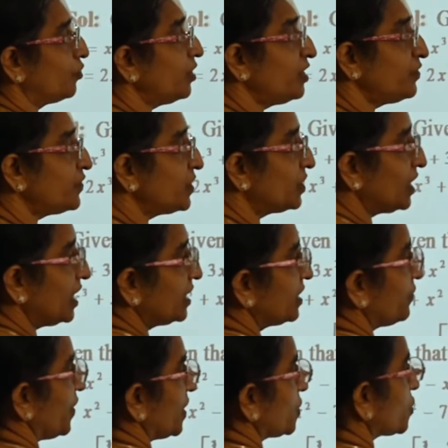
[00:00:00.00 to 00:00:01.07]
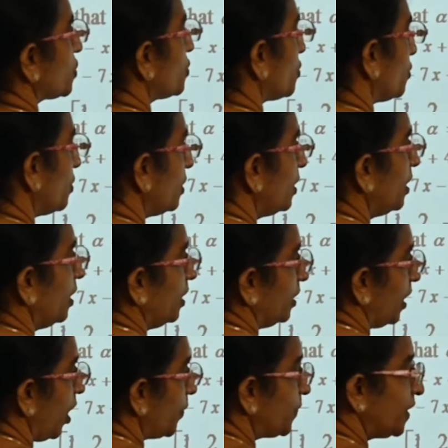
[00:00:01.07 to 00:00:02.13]
If you take the first row,
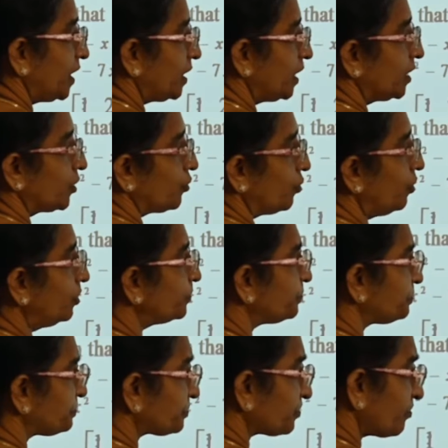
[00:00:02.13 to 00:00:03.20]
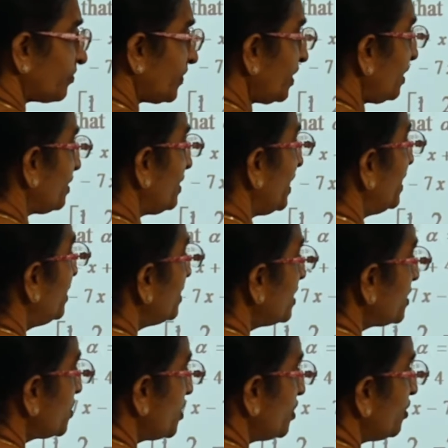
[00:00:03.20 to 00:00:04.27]
operating row, then
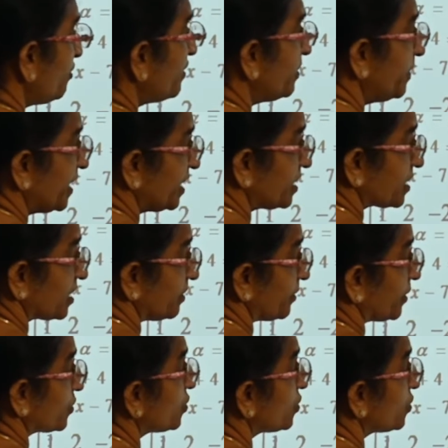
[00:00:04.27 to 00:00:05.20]
this 0 will be disturbed.